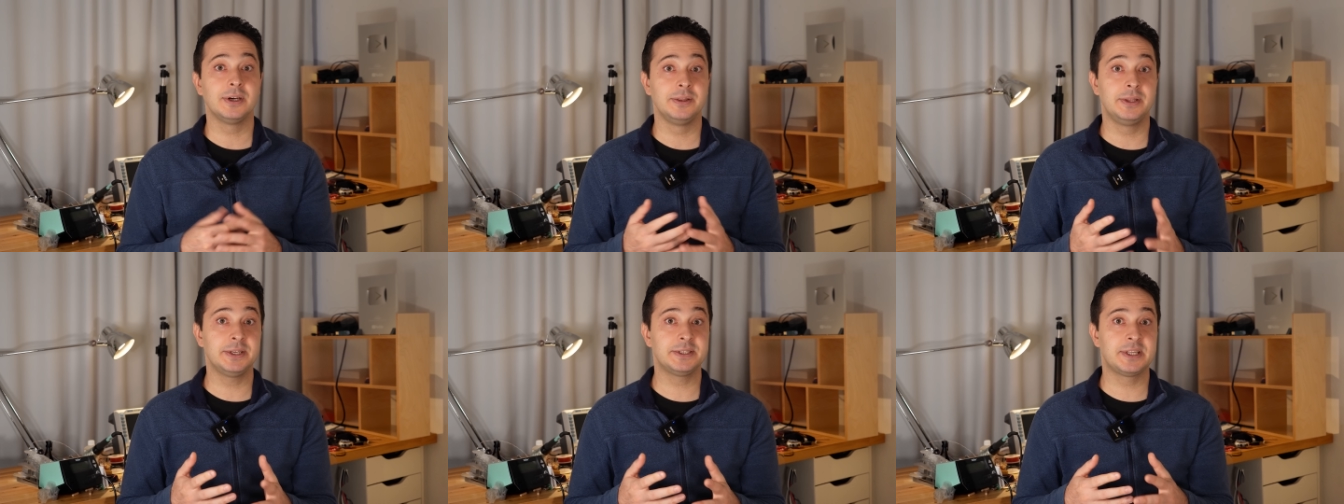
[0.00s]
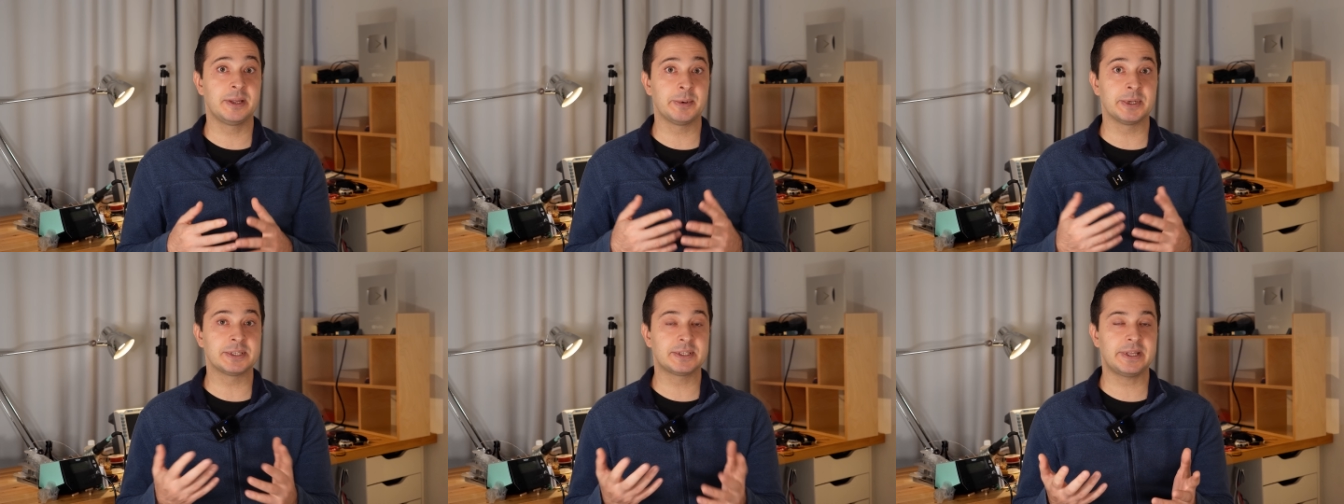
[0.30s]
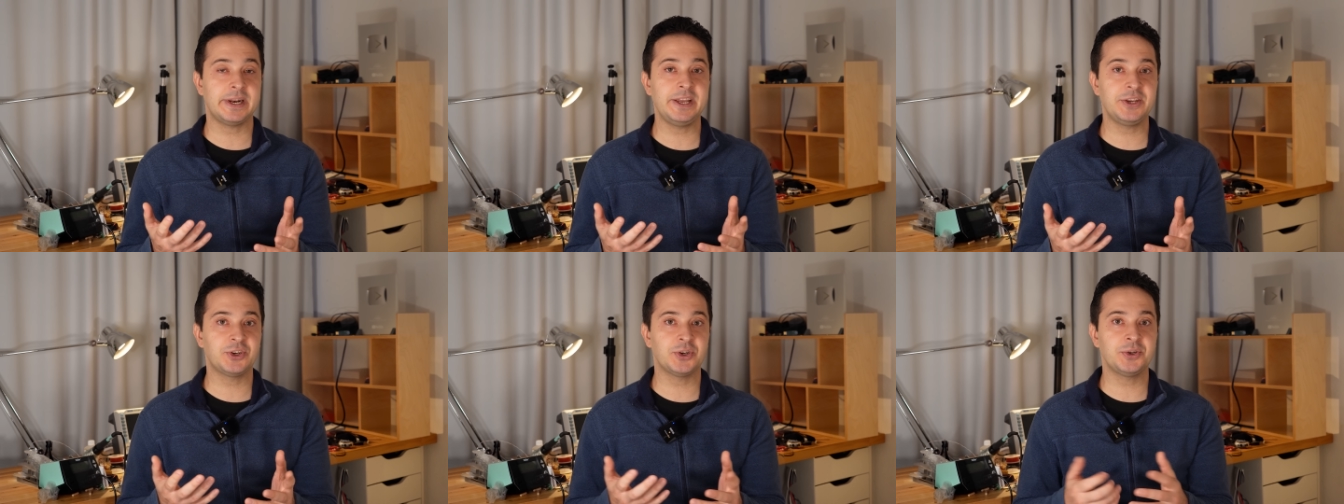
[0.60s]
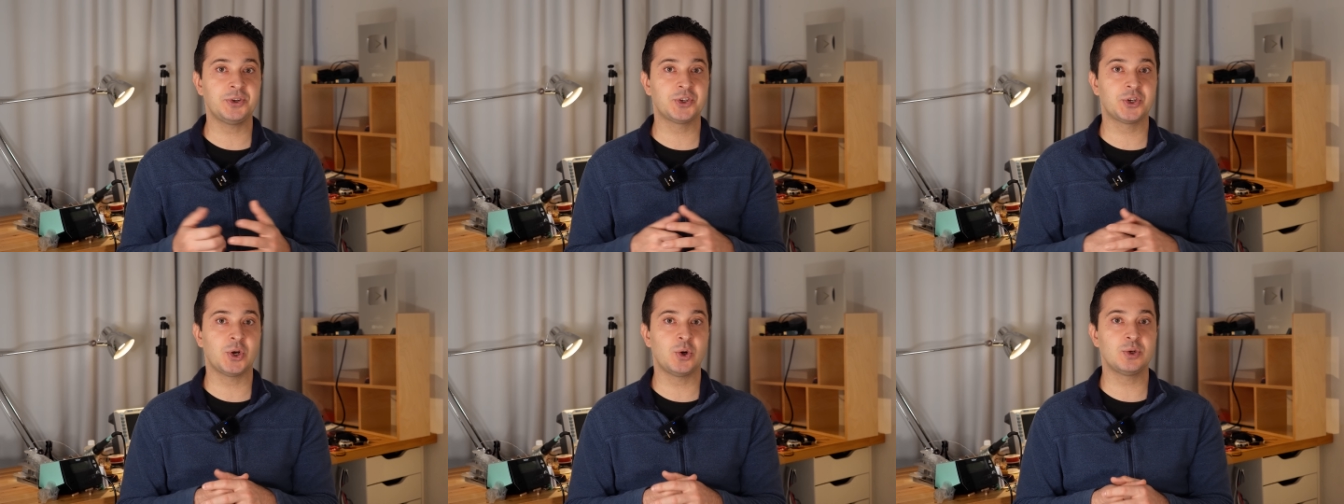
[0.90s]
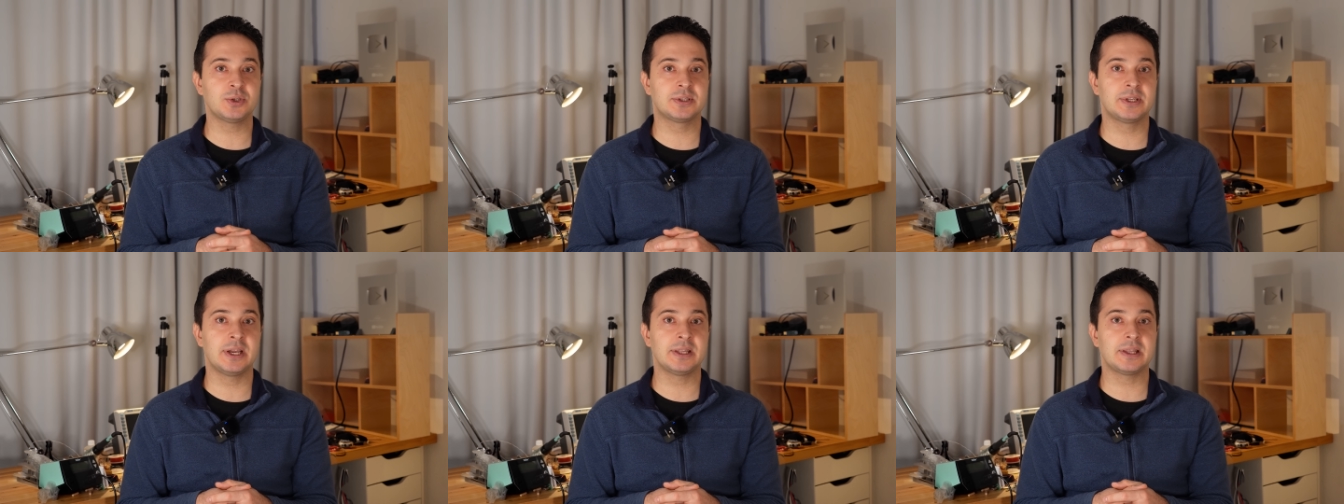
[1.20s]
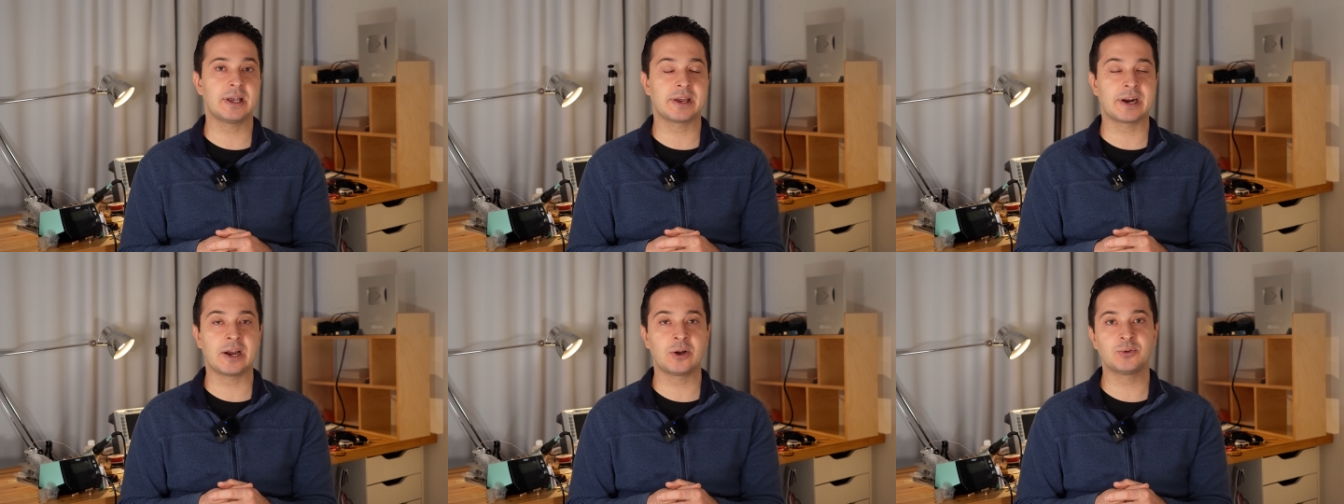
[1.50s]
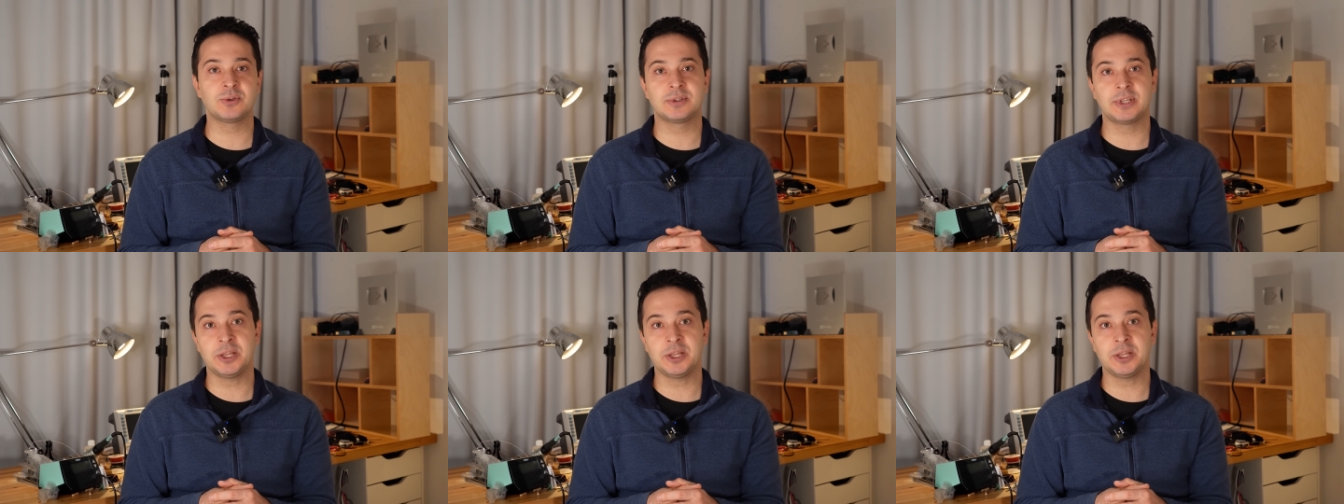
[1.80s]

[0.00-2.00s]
This demonstration shows that around